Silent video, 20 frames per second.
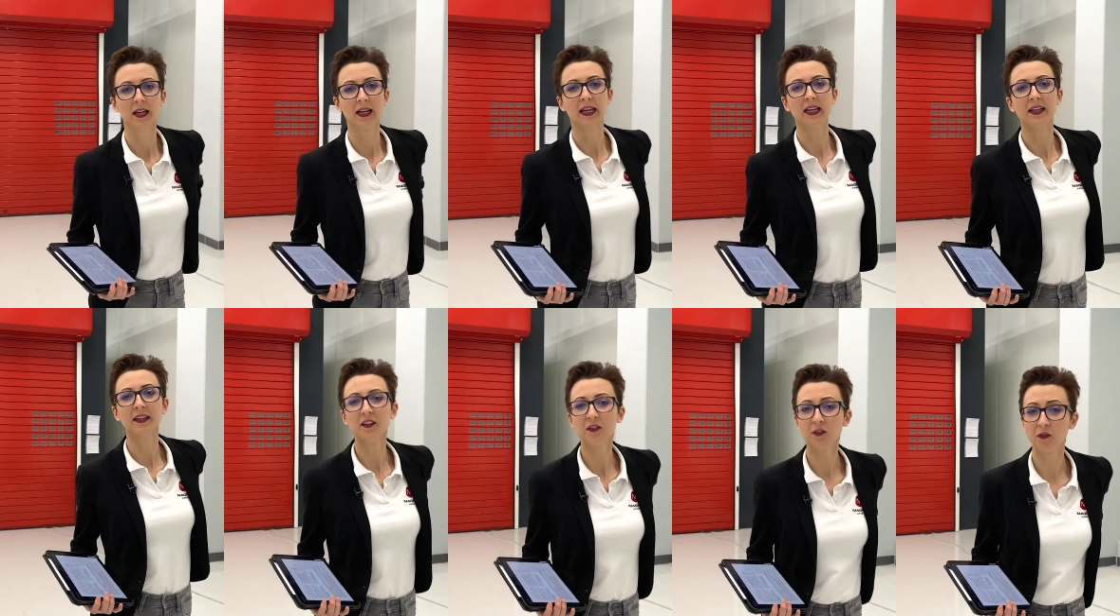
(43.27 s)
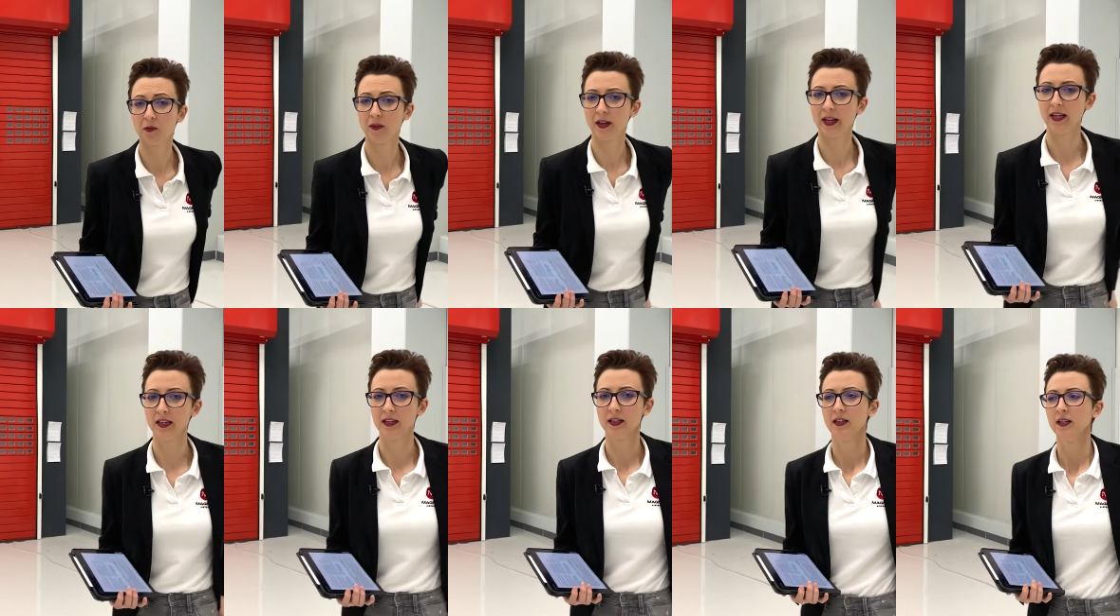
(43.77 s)
In this
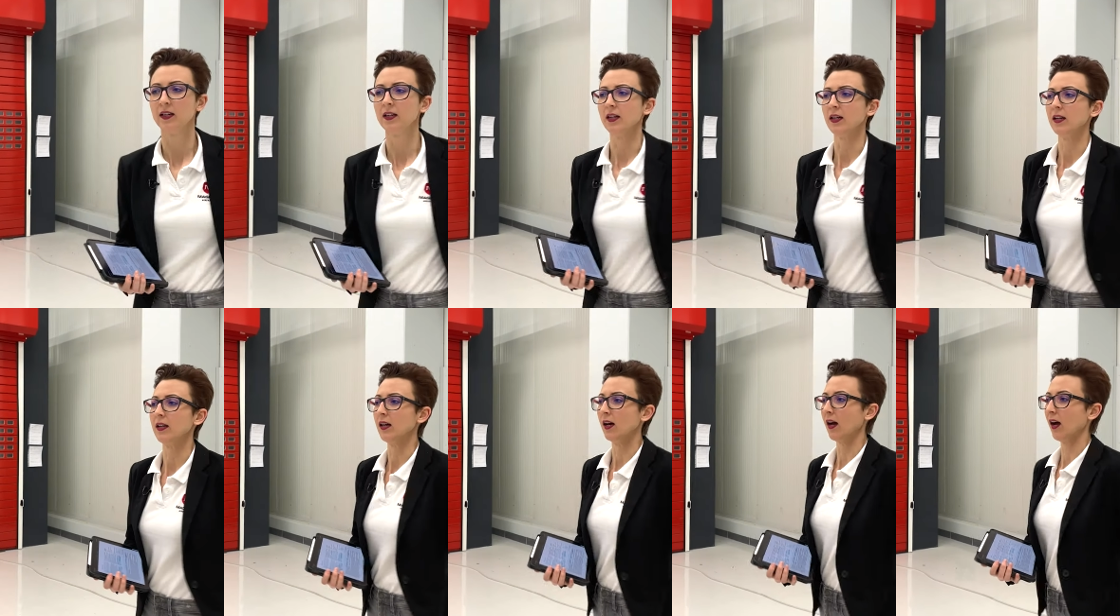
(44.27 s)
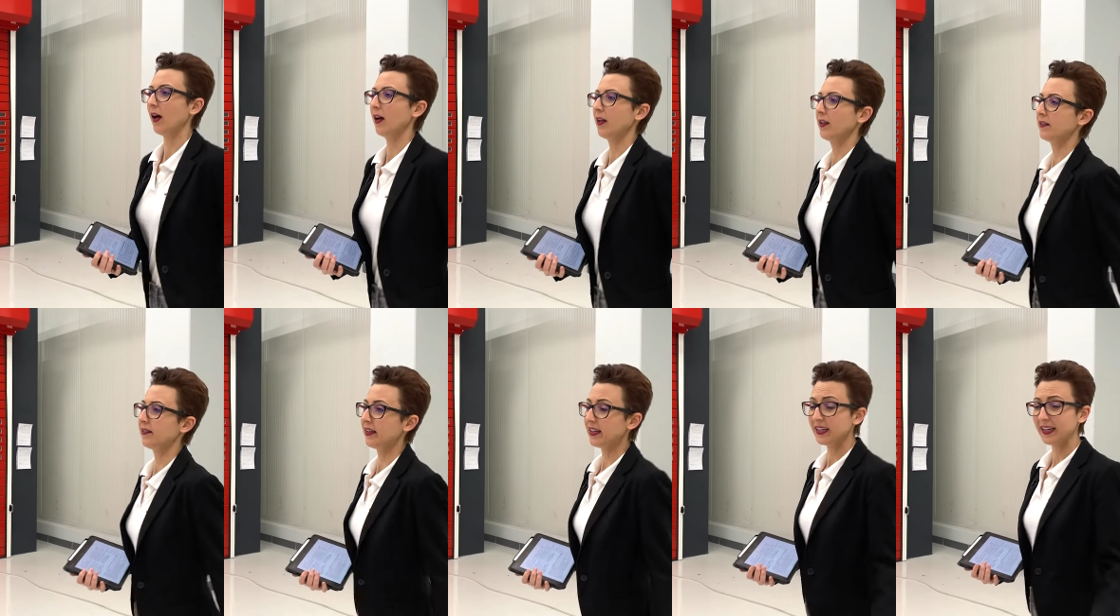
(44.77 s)
way,
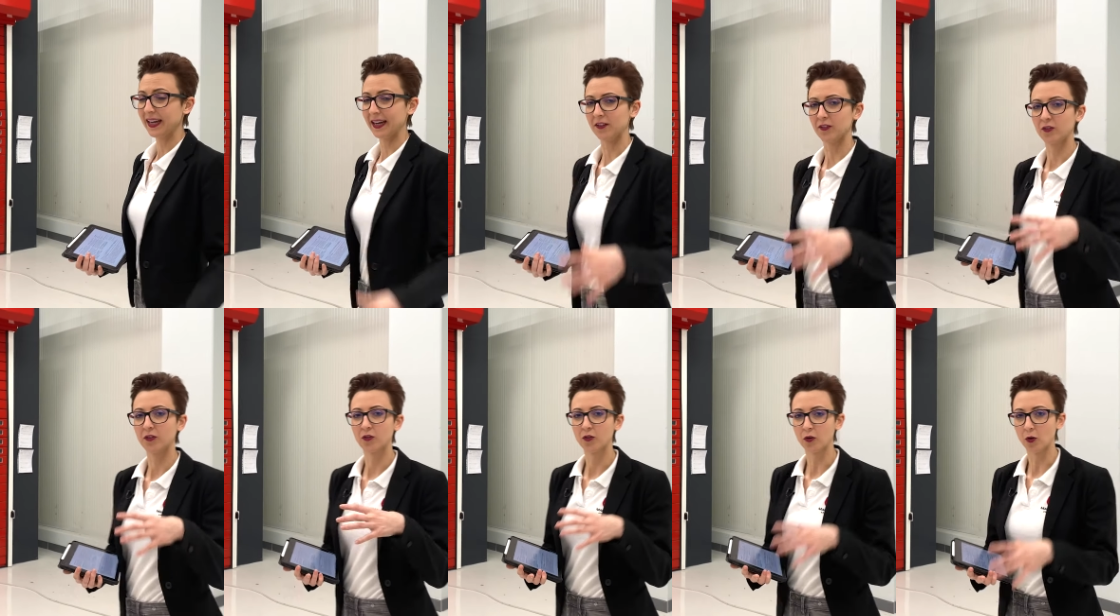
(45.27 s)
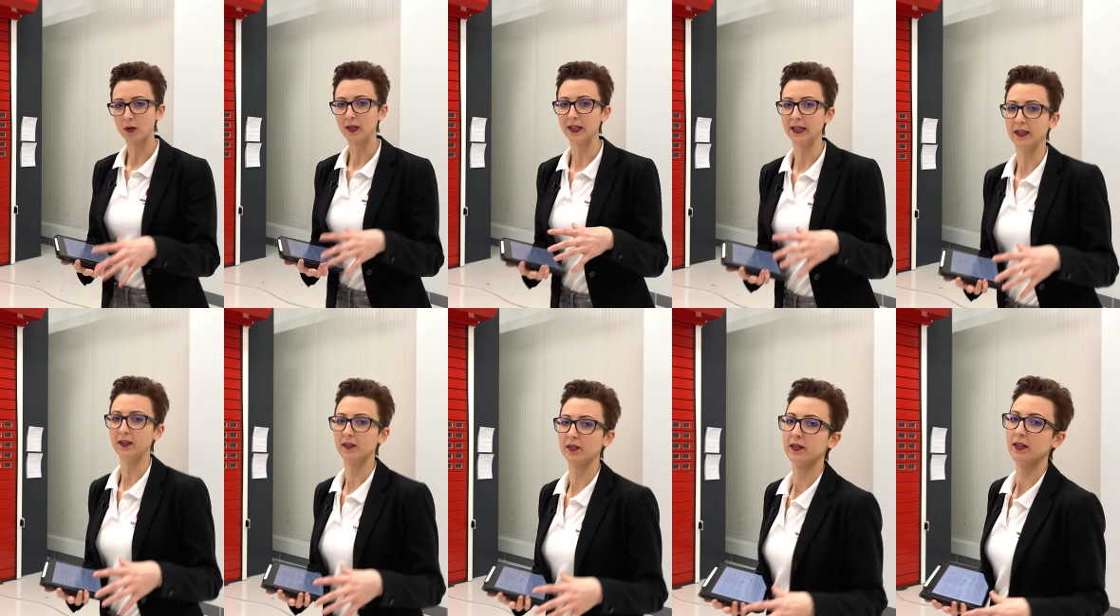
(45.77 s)
they get
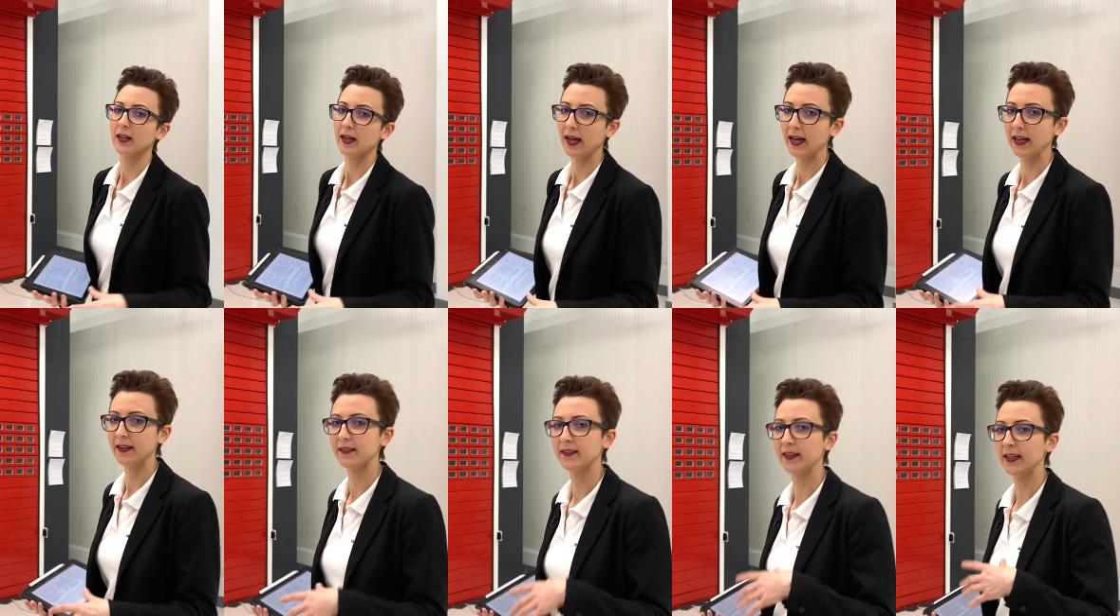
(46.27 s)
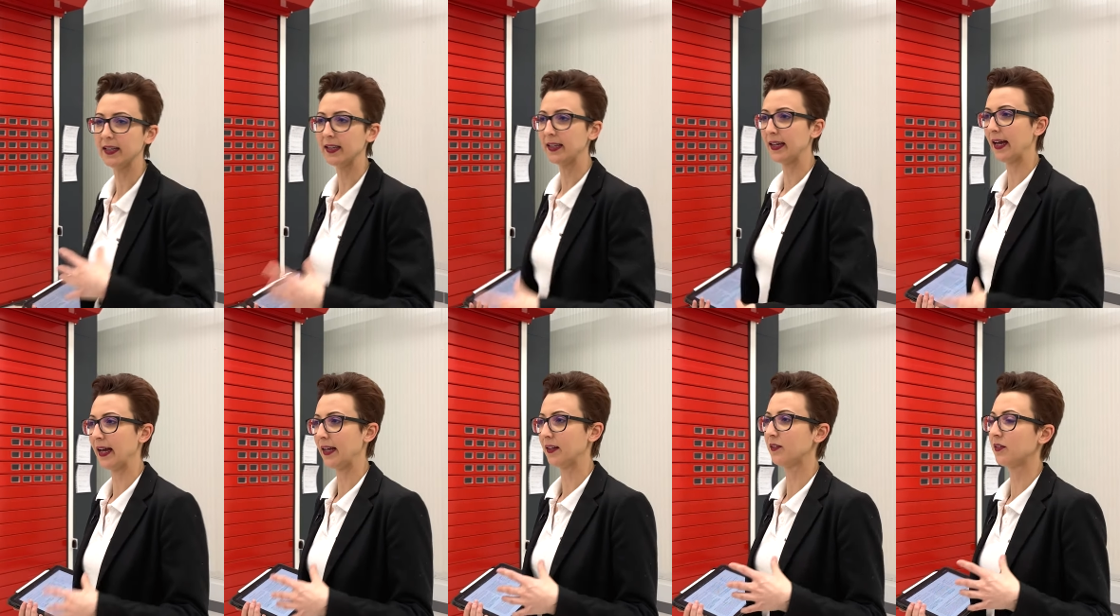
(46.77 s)
solid and they
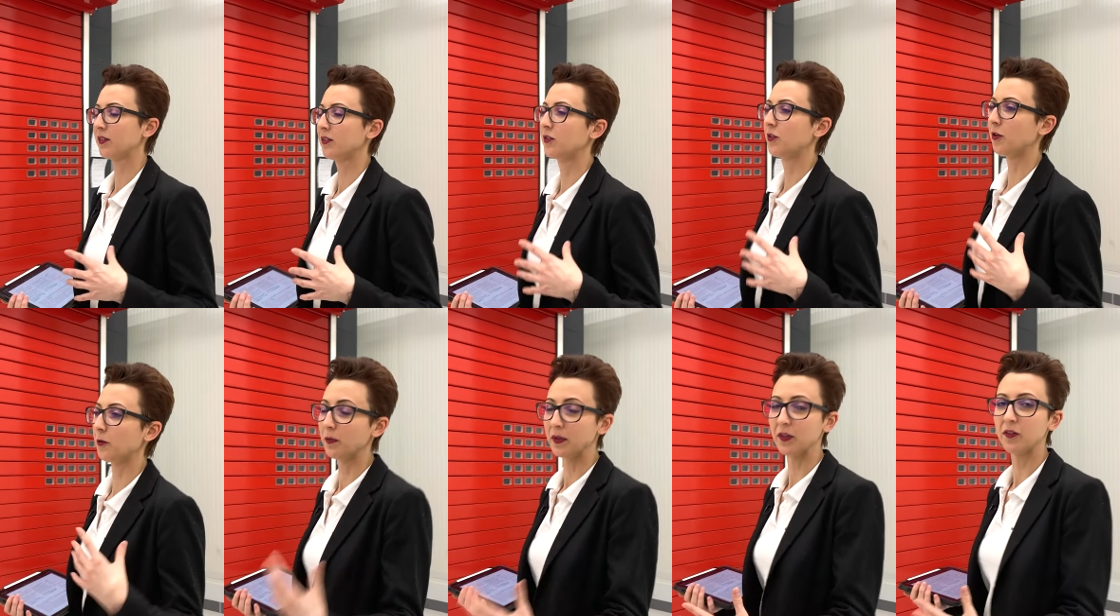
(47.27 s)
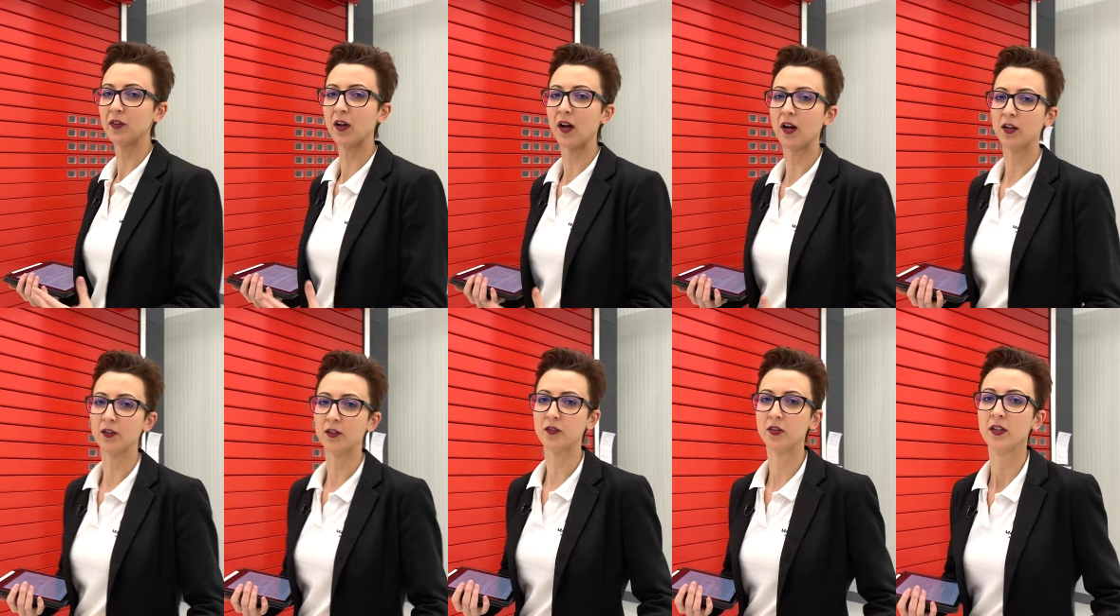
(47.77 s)
get the
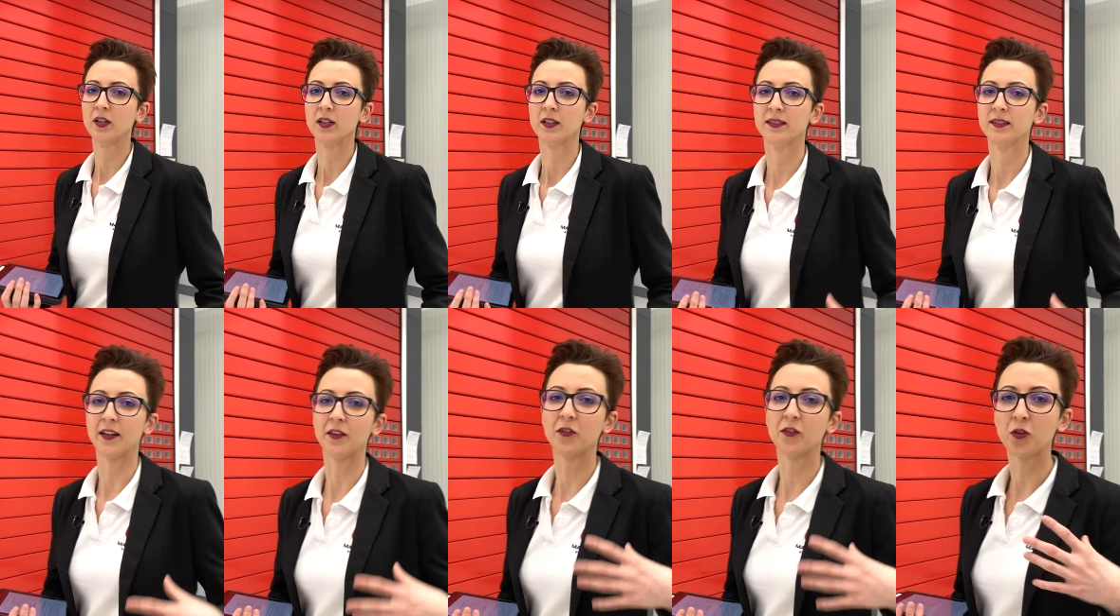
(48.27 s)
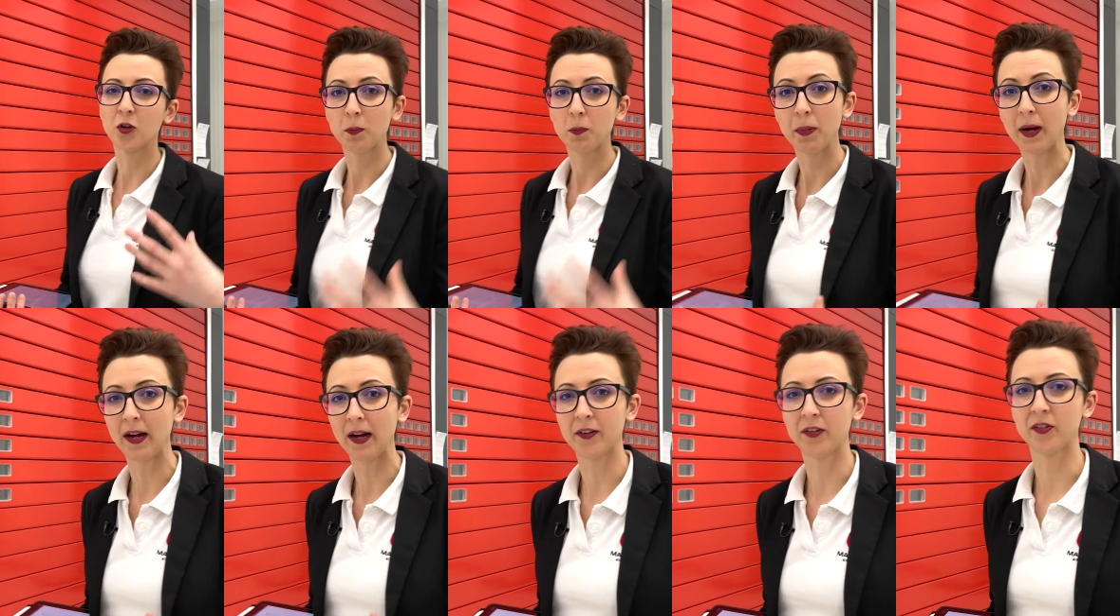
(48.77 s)
result that
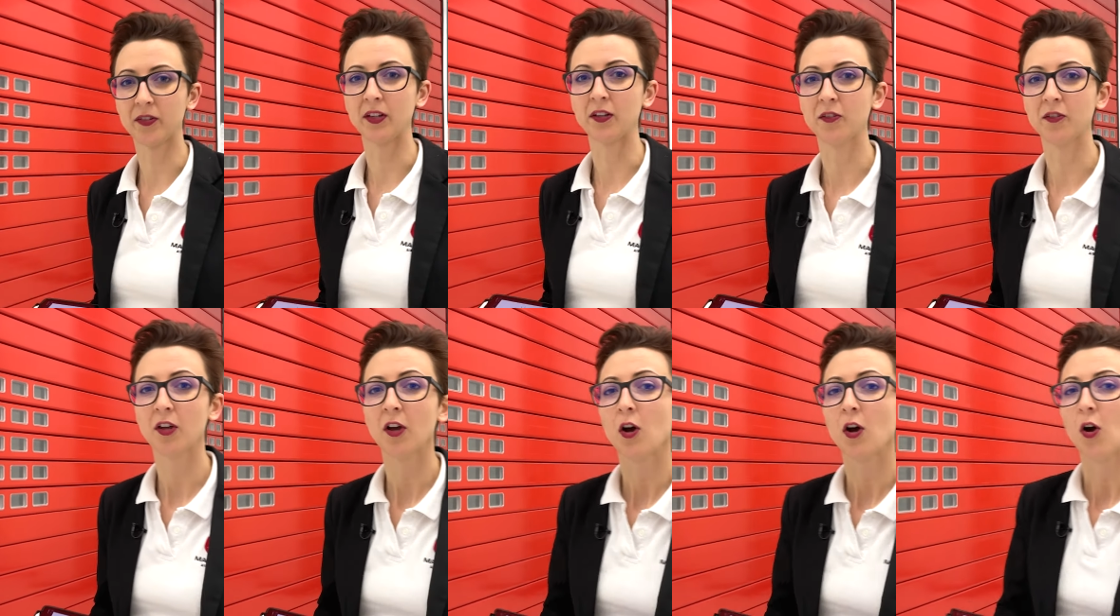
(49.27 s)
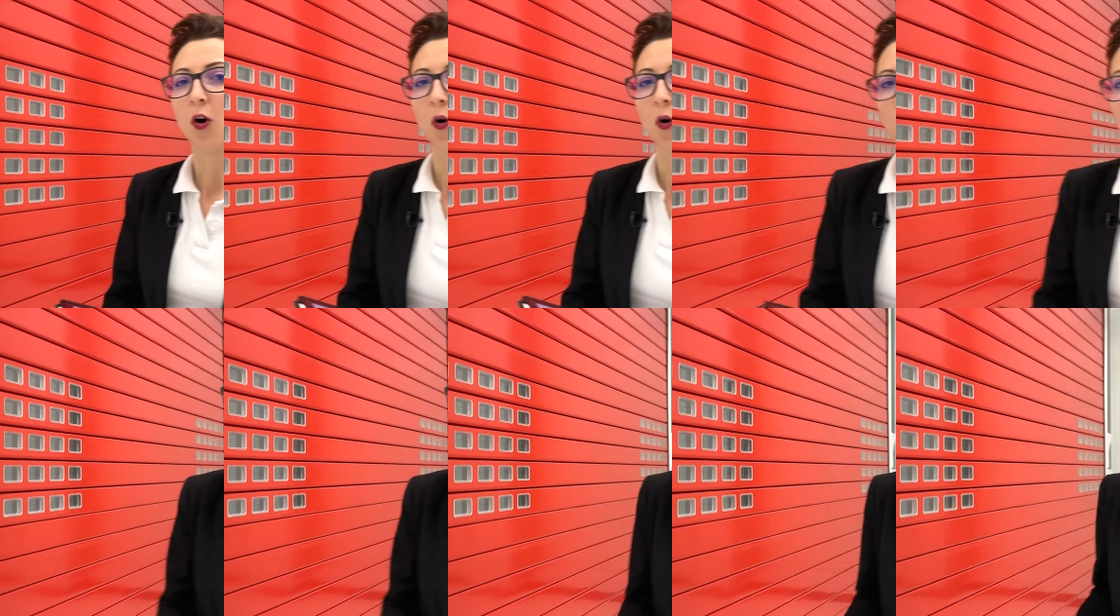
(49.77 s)
surpasses
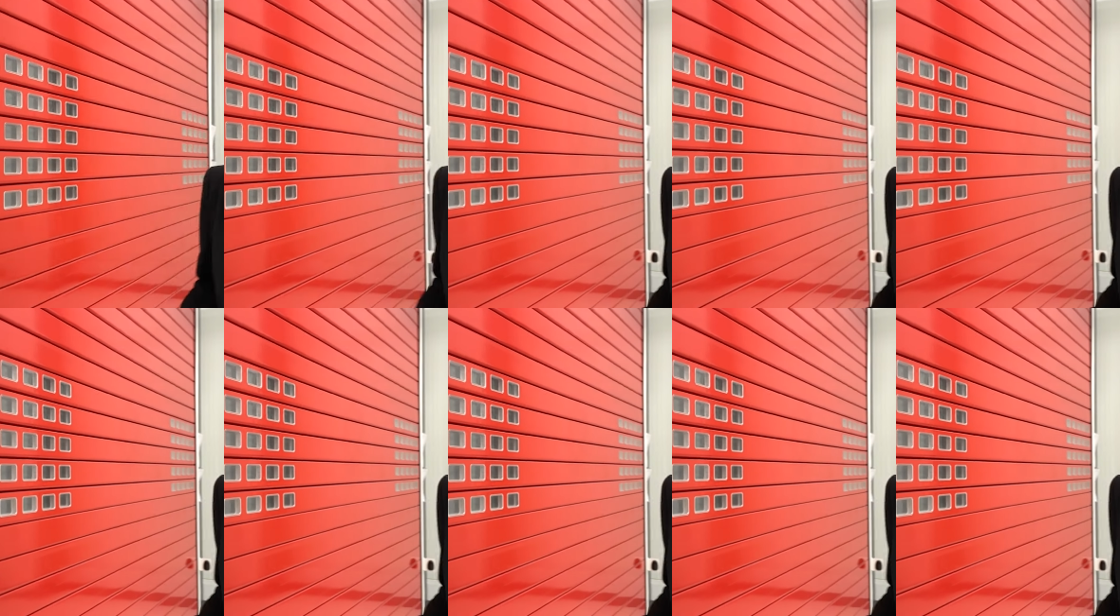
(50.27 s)
all